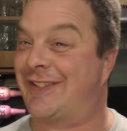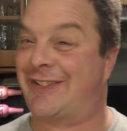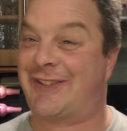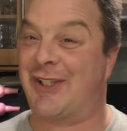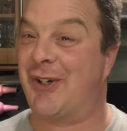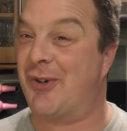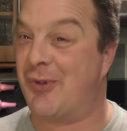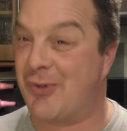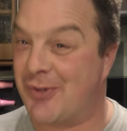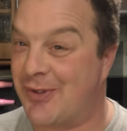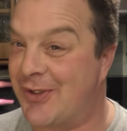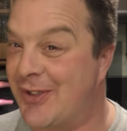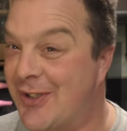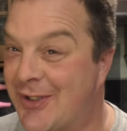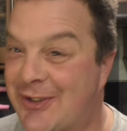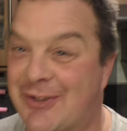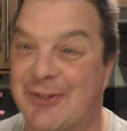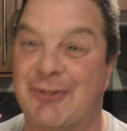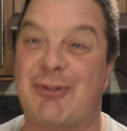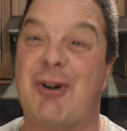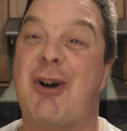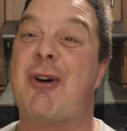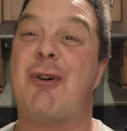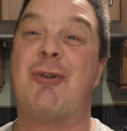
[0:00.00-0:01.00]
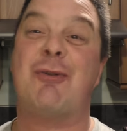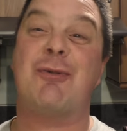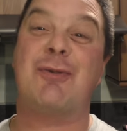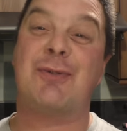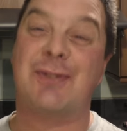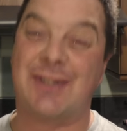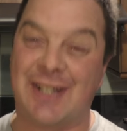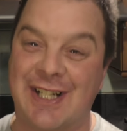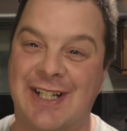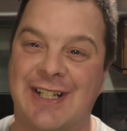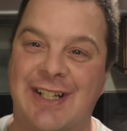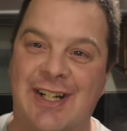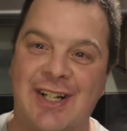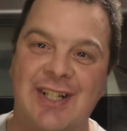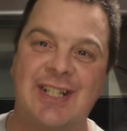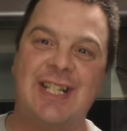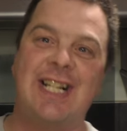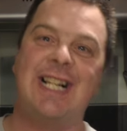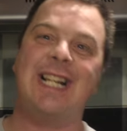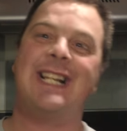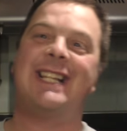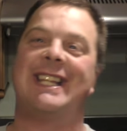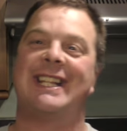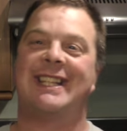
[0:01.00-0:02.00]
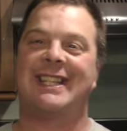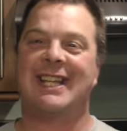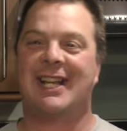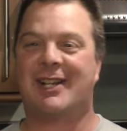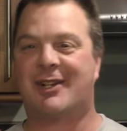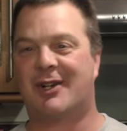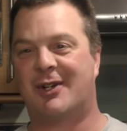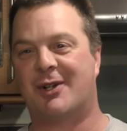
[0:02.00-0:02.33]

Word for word: Stone the Crows! I, I nearly did that